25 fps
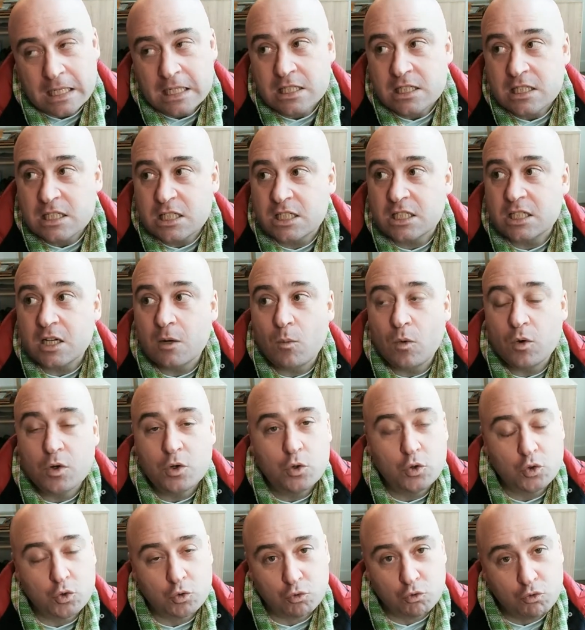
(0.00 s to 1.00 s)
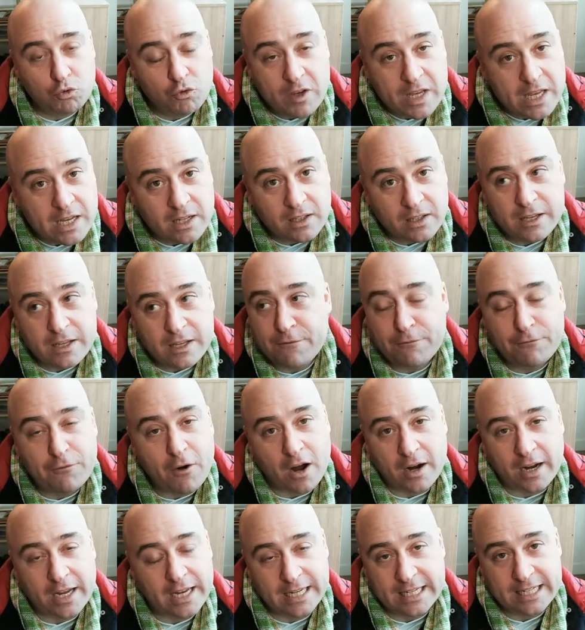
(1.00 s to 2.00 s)
someone who's really
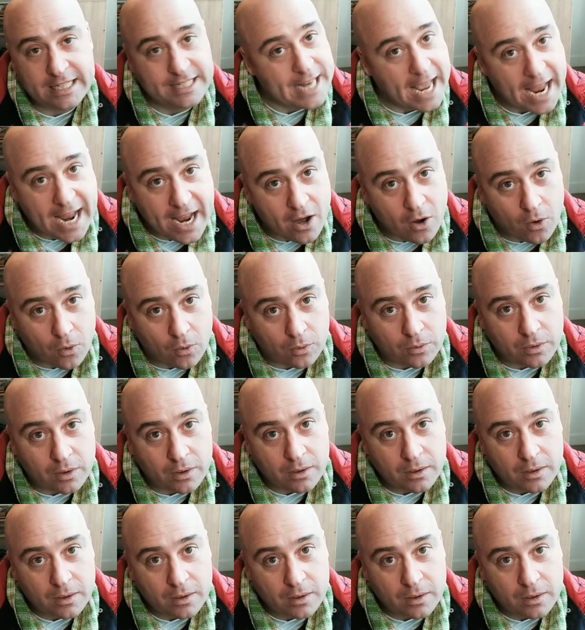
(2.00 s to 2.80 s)
fucking down